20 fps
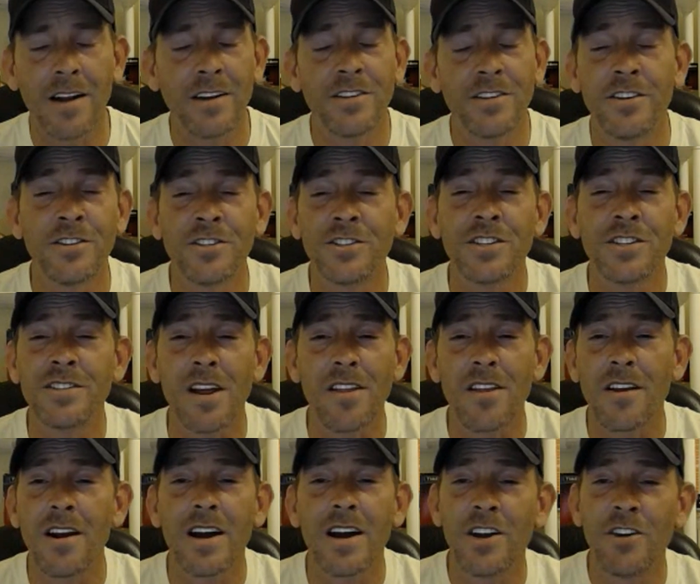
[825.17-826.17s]
there's just
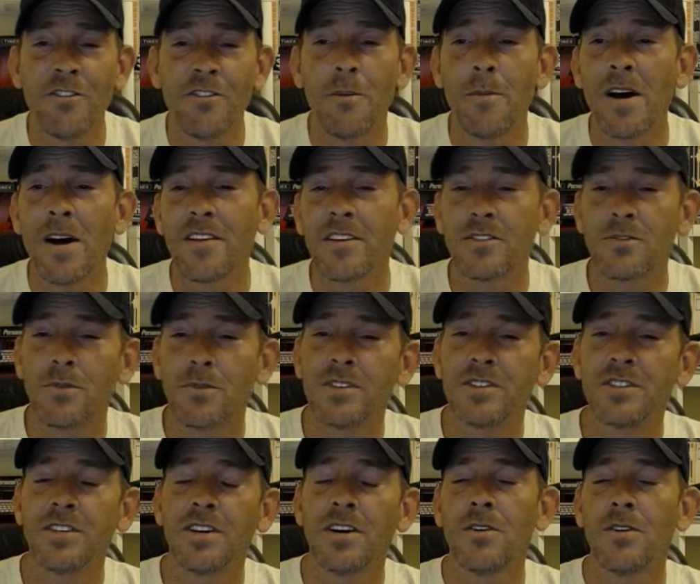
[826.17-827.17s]
nothing I can do about this one.
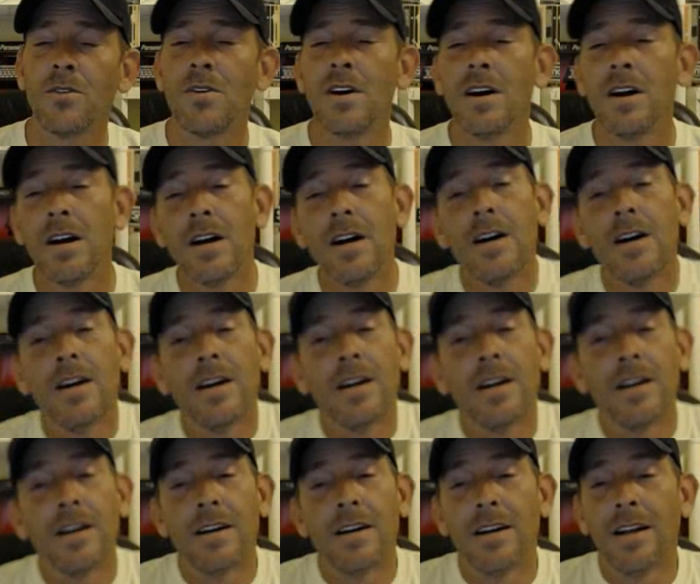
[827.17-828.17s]
So
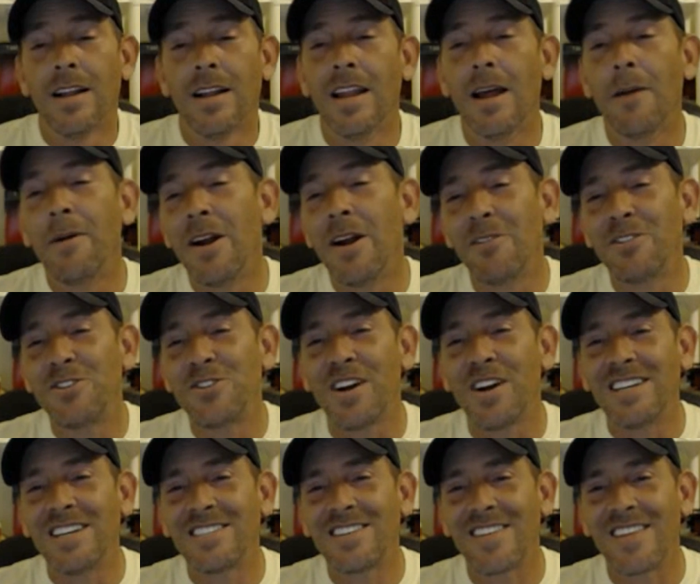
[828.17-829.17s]
let me know what you
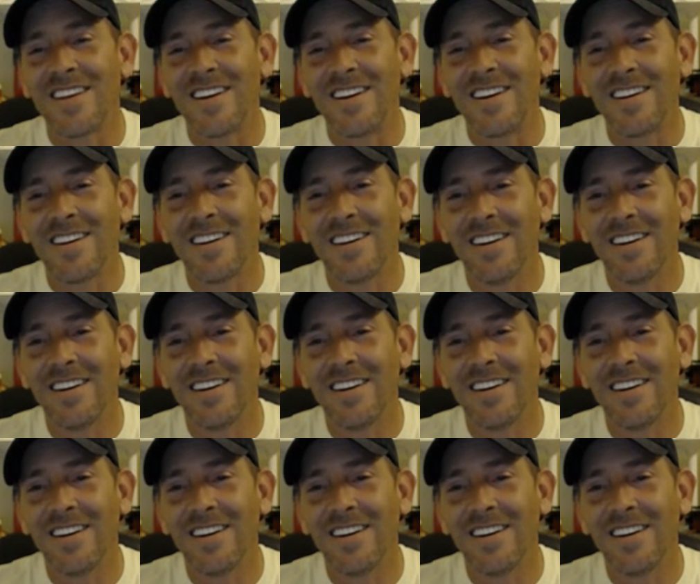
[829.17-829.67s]
guys think.